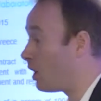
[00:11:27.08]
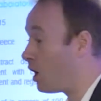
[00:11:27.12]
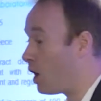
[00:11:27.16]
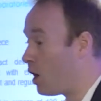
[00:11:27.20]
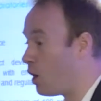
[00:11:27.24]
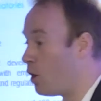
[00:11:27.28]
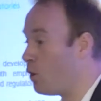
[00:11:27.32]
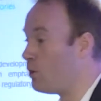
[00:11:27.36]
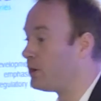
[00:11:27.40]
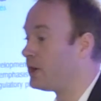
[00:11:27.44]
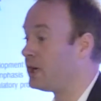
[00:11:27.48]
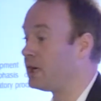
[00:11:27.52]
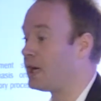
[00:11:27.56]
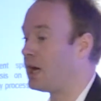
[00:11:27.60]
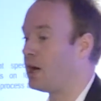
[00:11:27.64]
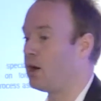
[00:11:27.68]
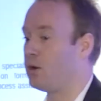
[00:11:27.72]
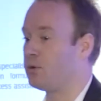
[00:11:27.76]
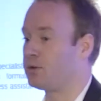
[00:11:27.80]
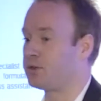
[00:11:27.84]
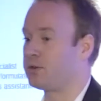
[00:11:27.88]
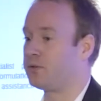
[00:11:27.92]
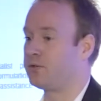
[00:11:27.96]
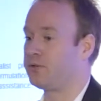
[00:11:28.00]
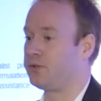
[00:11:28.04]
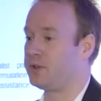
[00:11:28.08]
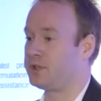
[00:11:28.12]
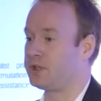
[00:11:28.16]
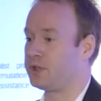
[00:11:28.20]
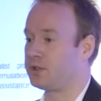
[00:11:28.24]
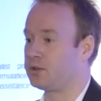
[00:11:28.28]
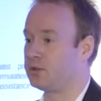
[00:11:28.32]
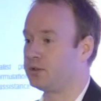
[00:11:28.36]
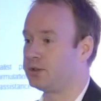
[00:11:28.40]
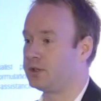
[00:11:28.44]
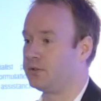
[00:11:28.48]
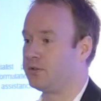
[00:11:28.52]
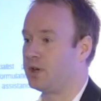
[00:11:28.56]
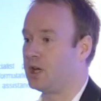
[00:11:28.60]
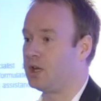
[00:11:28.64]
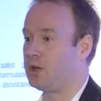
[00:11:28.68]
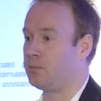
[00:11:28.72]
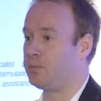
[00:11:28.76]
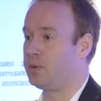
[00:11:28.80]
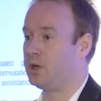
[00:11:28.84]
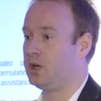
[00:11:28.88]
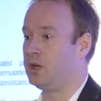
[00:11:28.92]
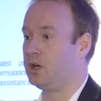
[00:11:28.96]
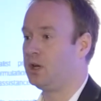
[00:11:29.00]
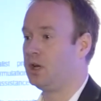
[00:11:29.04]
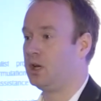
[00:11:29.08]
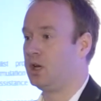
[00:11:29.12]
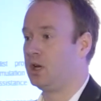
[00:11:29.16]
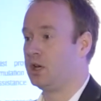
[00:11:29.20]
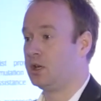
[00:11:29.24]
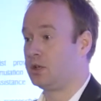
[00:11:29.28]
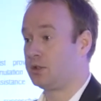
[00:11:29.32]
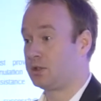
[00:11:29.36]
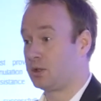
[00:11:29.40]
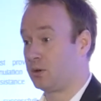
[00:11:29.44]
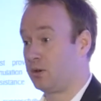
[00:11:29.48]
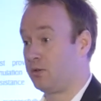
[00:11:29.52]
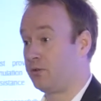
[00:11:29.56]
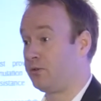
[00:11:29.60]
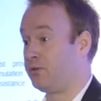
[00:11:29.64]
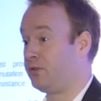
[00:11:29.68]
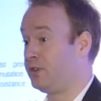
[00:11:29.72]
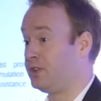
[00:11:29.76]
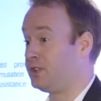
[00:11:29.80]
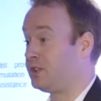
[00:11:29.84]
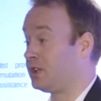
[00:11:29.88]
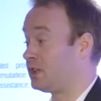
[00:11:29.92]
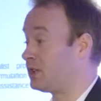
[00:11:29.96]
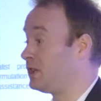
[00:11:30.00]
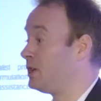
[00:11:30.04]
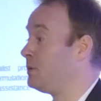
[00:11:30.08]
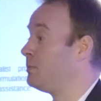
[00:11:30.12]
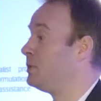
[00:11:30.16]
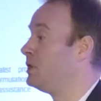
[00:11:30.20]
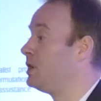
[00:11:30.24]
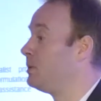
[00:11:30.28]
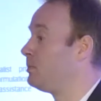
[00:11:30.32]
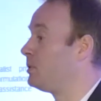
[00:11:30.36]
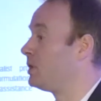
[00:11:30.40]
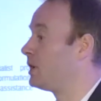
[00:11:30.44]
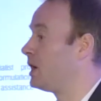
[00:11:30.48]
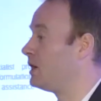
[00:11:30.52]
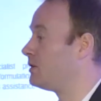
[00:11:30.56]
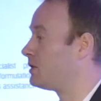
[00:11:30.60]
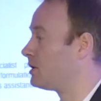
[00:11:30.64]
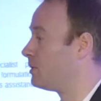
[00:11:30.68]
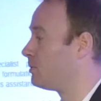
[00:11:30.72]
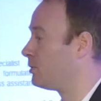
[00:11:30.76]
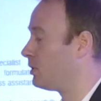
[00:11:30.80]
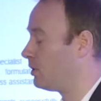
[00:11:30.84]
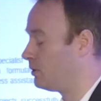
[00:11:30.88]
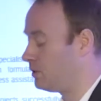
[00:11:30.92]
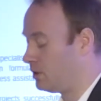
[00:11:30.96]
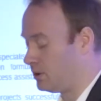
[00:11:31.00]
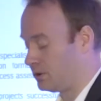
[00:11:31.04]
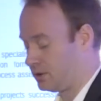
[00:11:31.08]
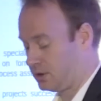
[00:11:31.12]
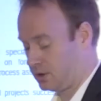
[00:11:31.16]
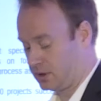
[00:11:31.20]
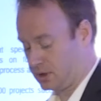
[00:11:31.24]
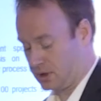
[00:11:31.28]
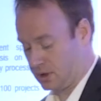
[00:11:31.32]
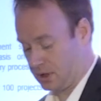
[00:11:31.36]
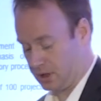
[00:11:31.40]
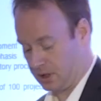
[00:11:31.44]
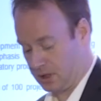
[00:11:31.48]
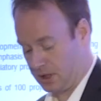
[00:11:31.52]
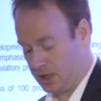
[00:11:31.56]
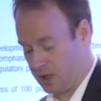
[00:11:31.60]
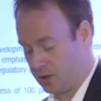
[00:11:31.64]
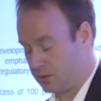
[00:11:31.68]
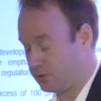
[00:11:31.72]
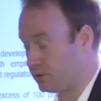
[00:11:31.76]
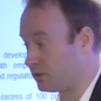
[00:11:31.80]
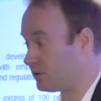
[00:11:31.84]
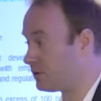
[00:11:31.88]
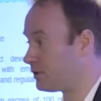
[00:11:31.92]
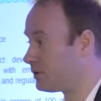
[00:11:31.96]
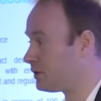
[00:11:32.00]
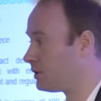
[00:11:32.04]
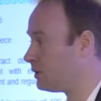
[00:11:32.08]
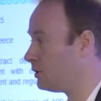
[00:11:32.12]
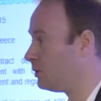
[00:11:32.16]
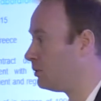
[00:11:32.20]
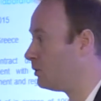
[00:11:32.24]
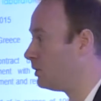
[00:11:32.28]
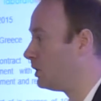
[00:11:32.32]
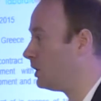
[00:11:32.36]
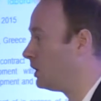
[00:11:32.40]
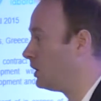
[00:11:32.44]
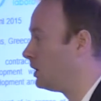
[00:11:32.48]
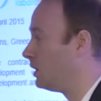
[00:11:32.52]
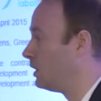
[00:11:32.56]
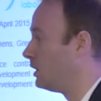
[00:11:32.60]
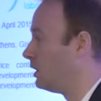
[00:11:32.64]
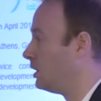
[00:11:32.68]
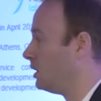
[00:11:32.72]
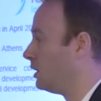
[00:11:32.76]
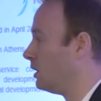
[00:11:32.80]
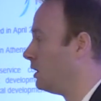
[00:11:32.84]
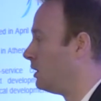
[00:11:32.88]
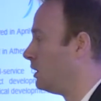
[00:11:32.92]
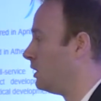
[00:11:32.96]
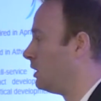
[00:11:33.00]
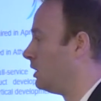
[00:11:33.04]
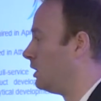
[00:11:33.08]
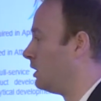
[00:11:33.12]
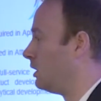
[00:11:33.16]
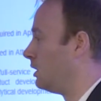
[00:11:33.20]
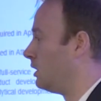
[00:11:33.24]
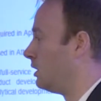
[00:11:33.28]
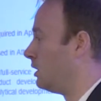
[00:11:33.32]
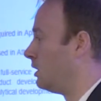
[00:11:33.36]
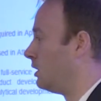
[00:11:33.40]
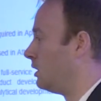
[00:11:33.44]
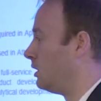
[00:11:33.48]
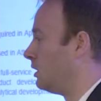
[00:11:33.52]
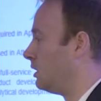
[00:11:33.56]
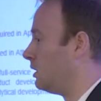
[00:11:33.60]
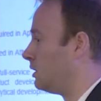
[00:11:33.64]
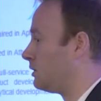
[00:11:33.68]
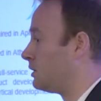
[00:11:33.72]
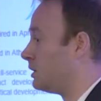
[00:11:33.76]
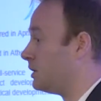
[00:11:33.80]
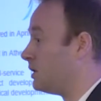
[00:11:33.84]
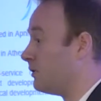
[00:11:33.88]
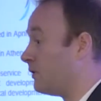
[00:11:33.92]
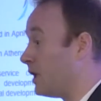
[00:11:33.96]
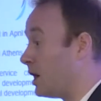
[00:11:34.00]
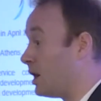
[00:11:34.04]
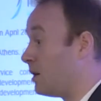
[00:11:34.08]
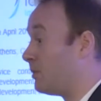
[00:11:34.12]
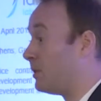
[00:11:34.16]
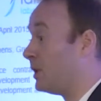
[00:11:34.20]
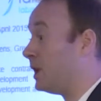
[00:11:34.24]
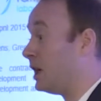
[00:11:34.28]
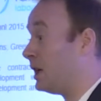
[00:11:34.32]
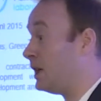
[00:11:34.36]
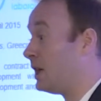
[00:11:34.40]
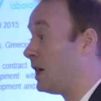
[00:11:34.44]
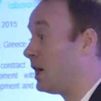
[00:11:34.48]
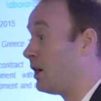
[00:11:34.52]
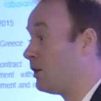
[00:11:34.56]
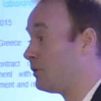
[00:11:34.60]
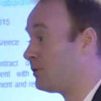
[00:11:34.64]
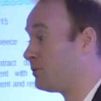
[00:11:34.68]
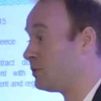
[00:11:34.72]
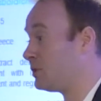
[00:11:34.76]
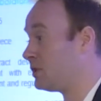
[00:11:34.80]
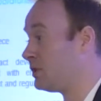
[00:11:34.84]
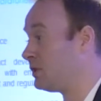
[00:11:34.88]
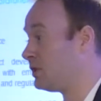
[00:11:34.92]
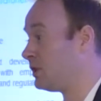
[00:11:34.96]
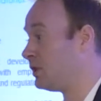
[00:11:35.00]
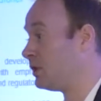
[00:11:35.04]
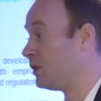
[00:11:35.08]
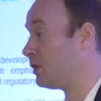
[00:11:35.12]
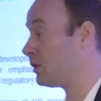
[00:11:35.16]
own in-house physical developer, so it physically manipulates the product and allows us to develop it in-house, which is in our